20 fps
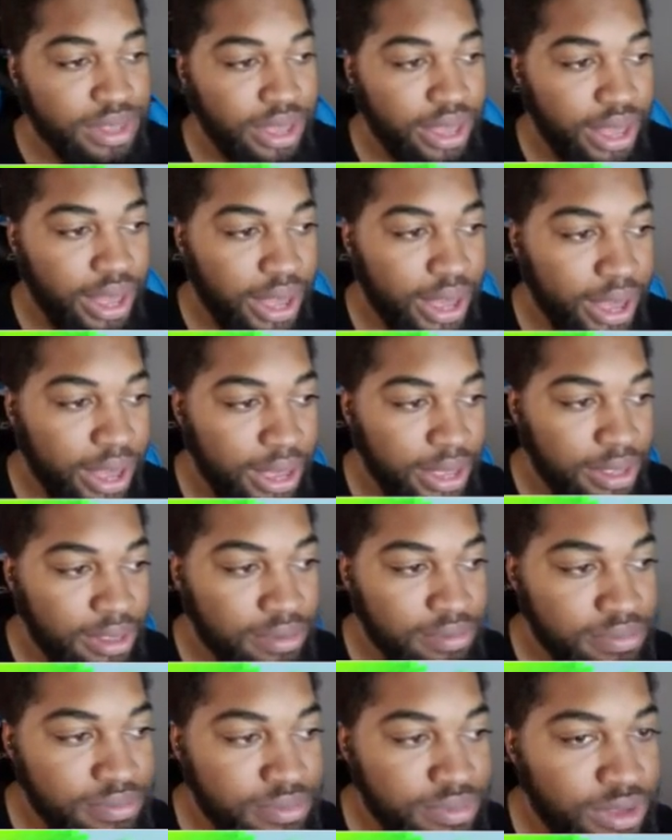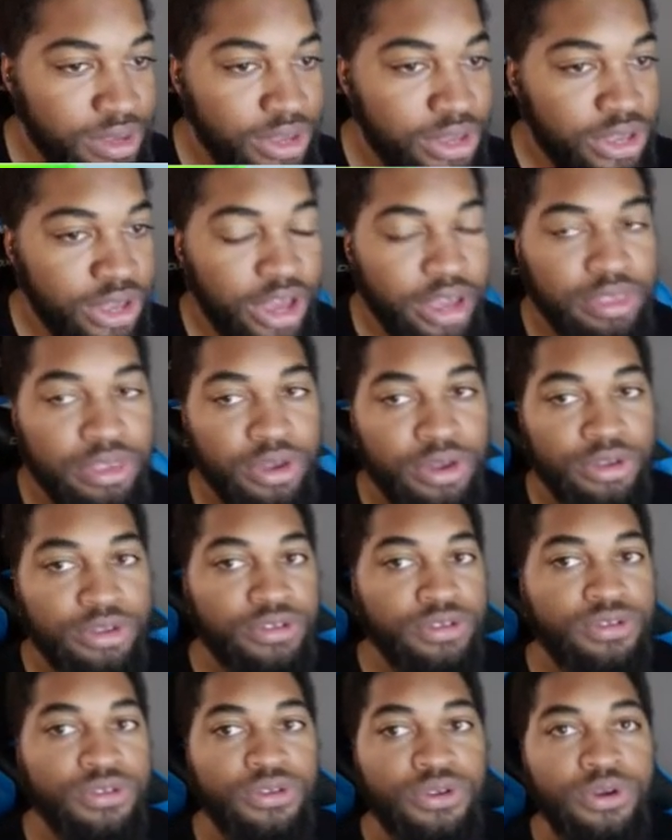And I know
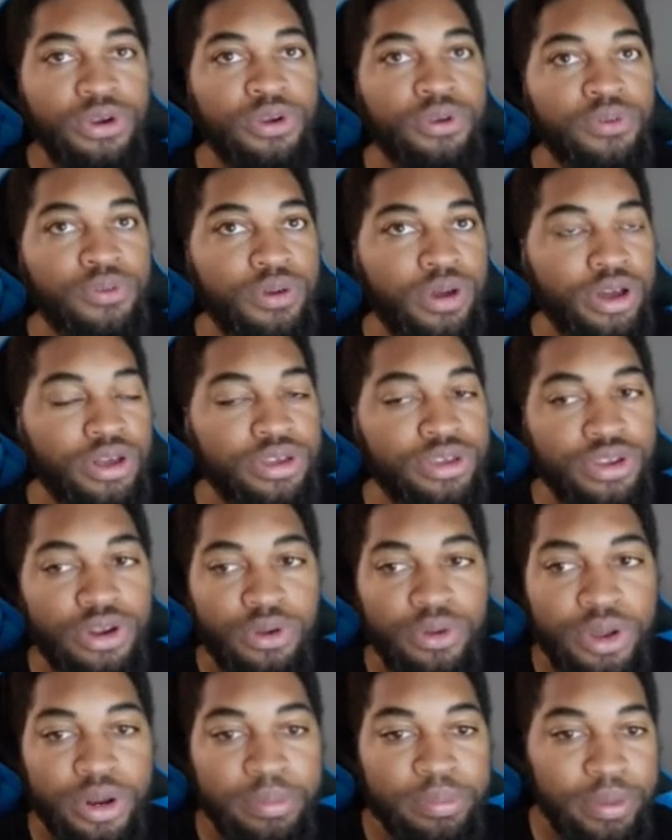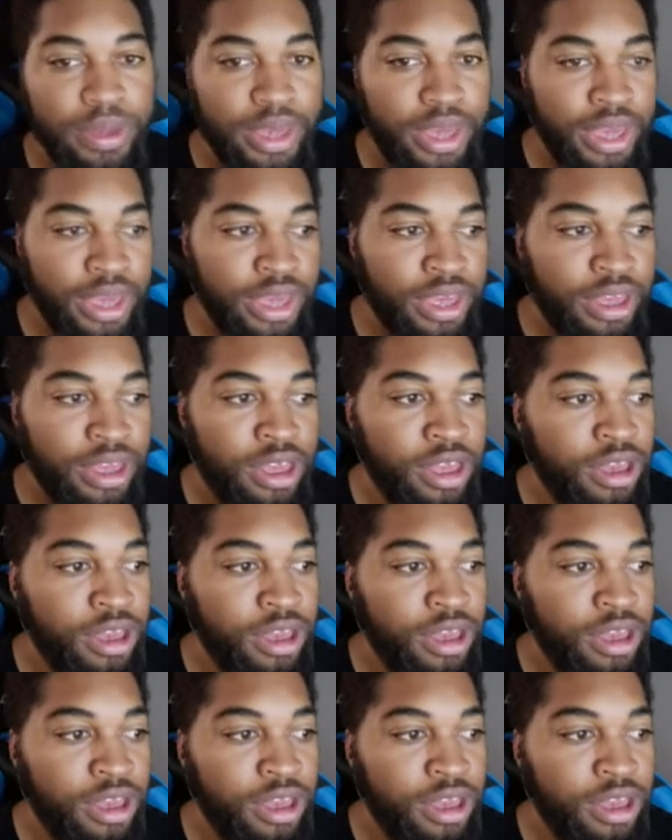sure and well you don't want to pay